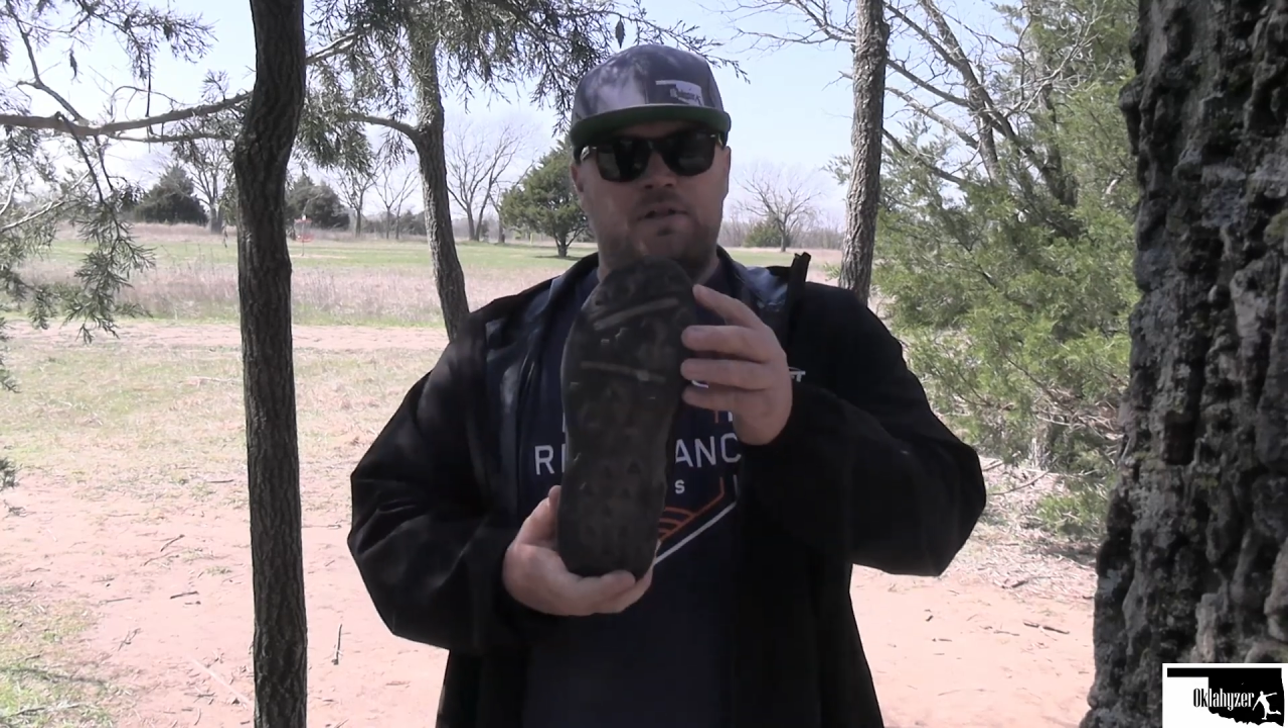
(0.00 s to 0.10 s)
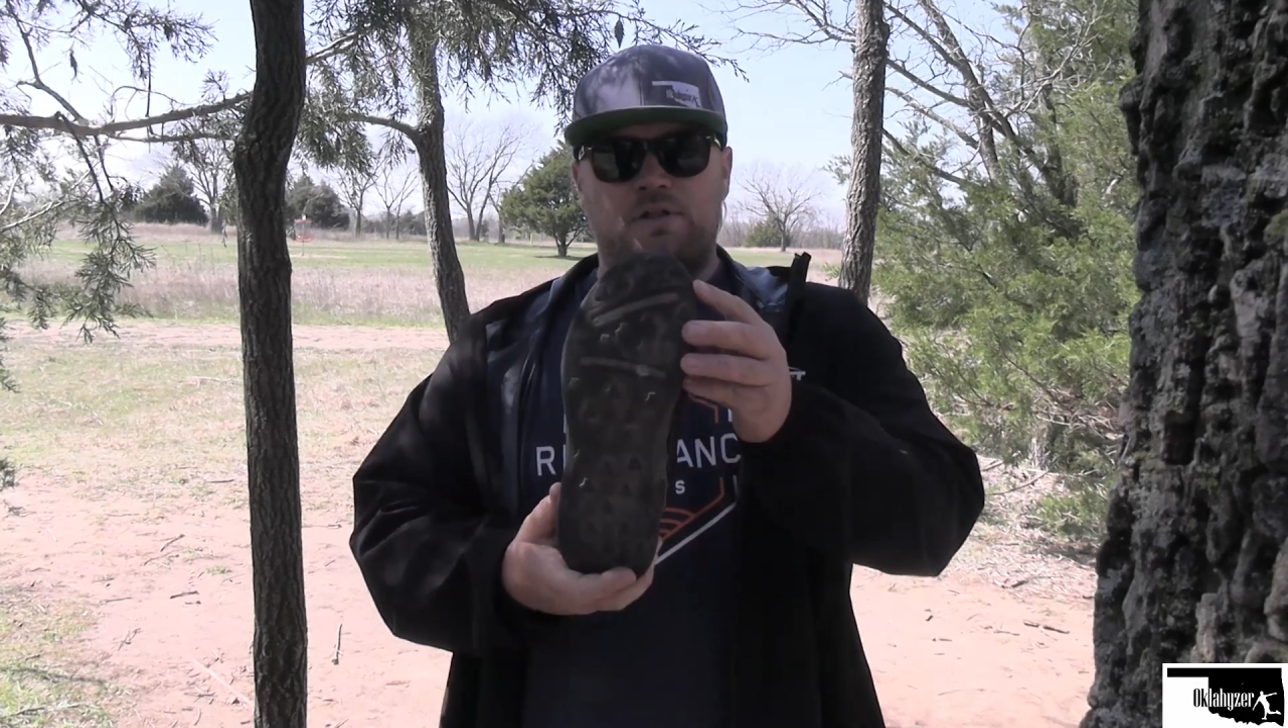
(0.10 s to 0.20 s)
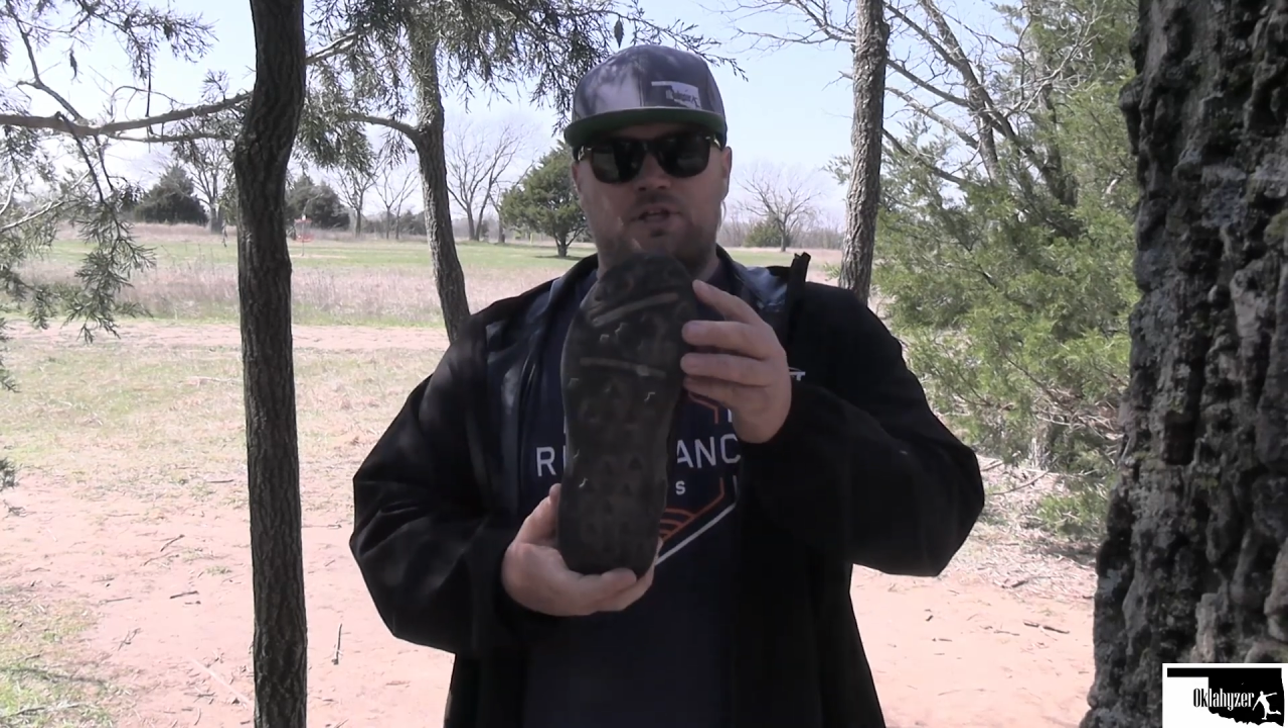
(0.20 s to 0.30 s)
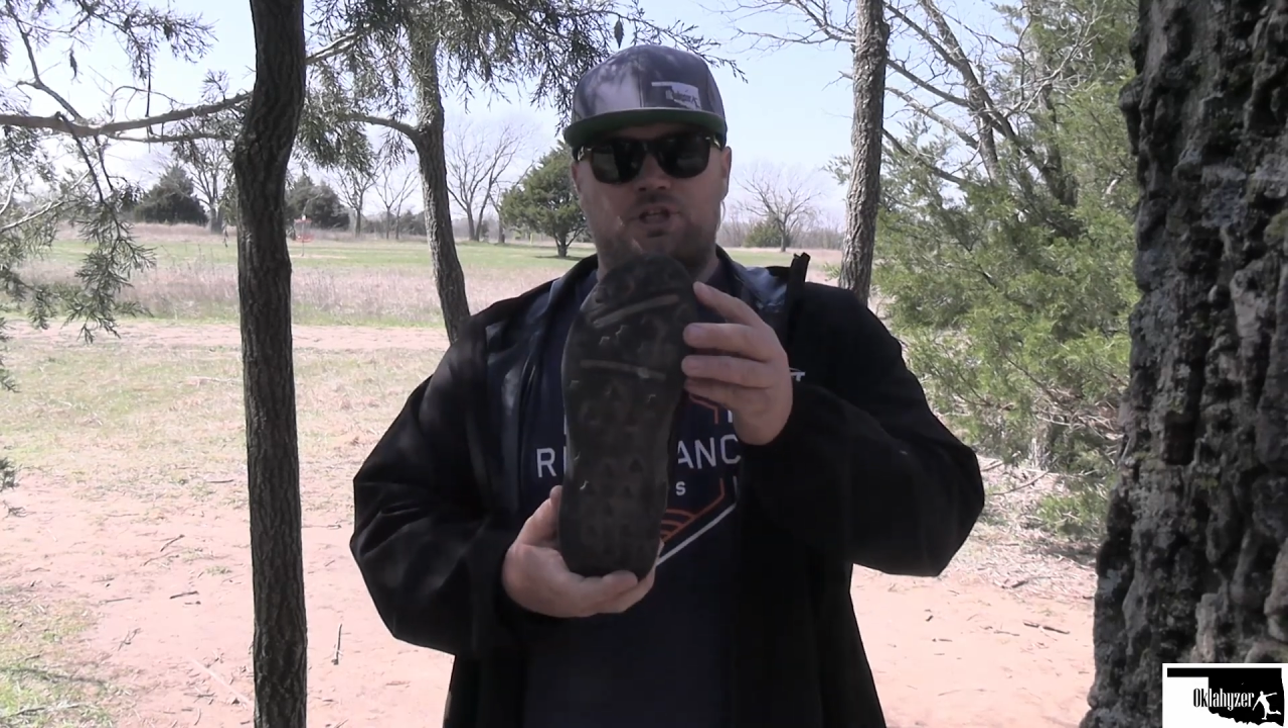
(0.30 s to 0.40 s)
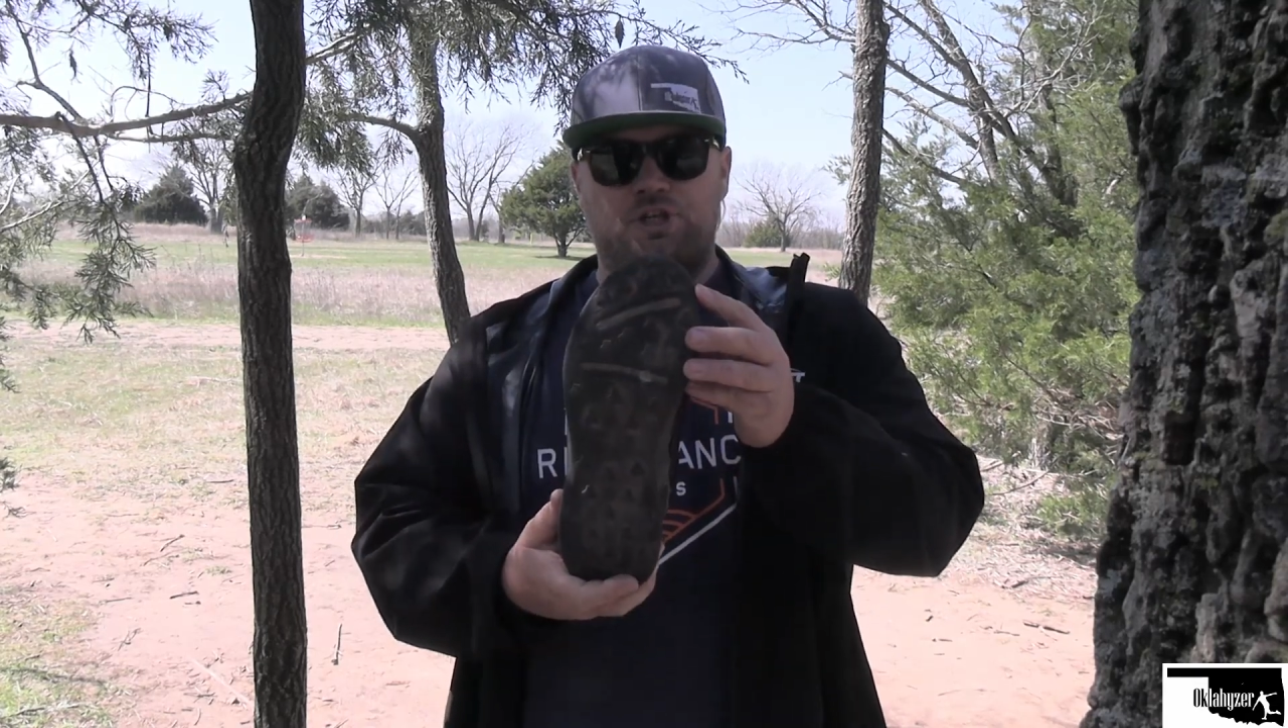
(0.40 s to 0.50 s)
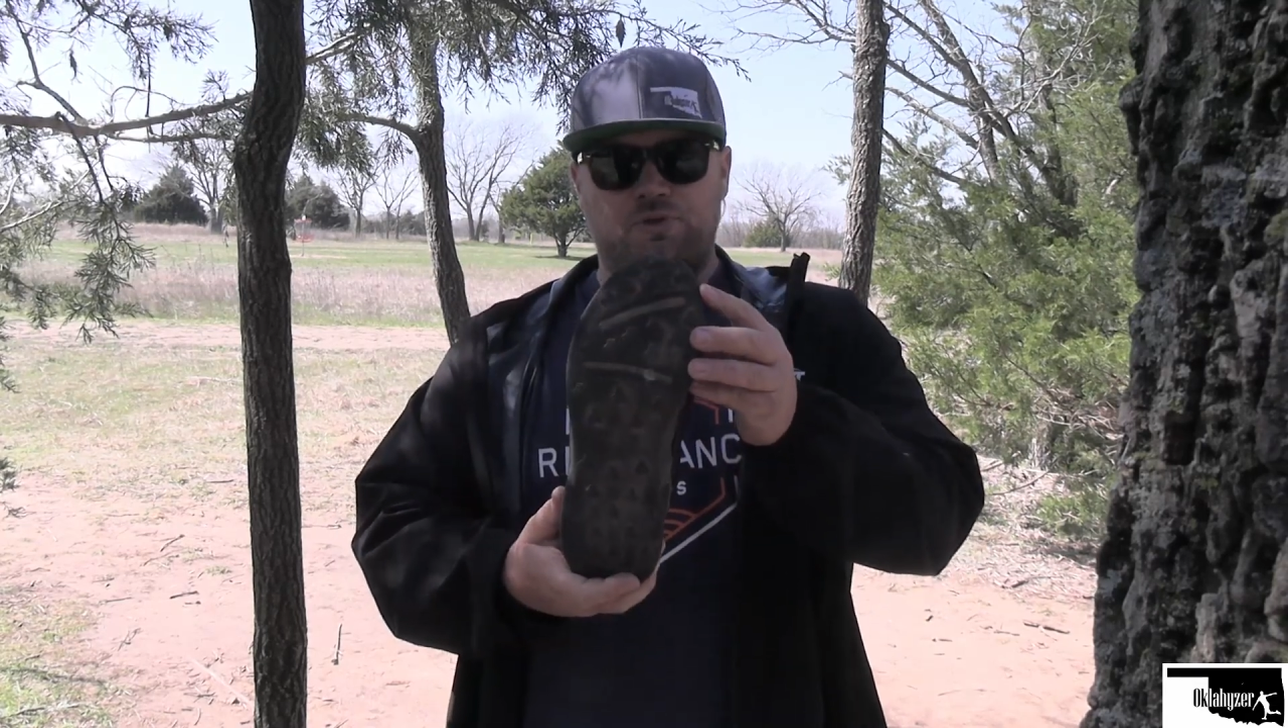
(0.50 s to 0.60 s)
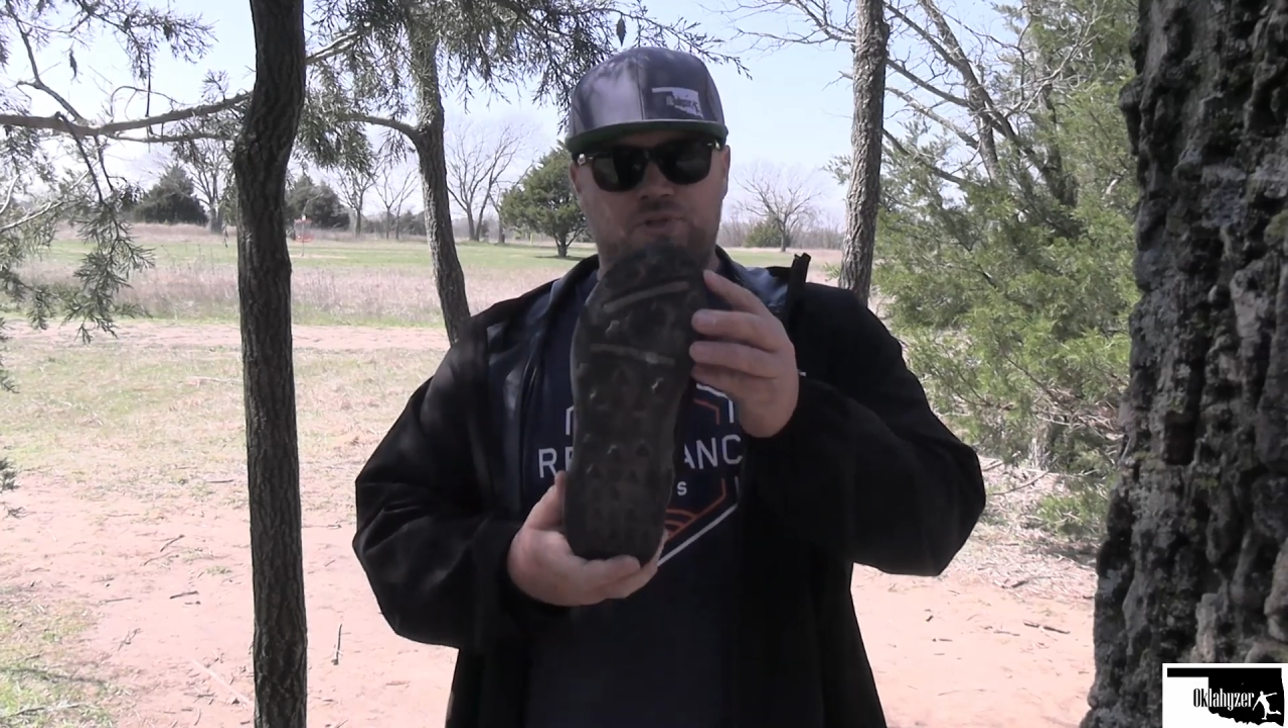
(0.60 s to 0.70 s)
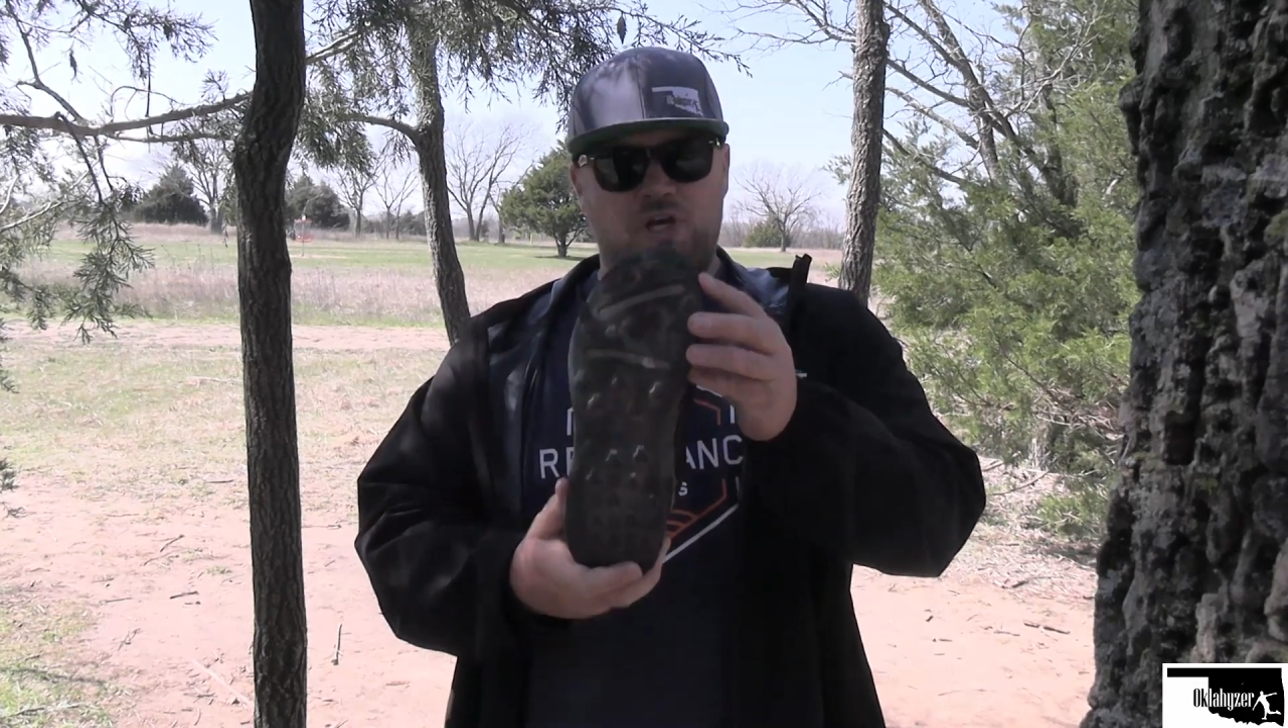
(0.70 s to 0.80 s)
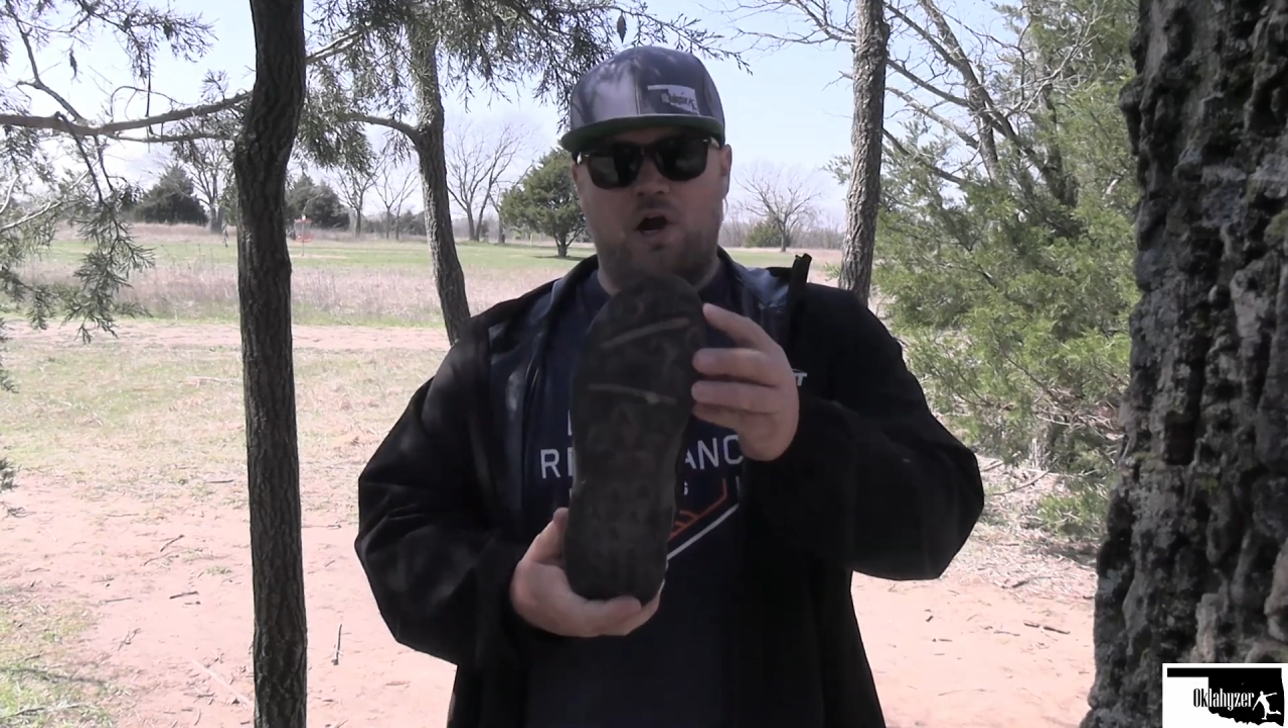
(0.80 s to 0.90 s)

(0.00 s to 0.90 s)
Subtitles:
the shoes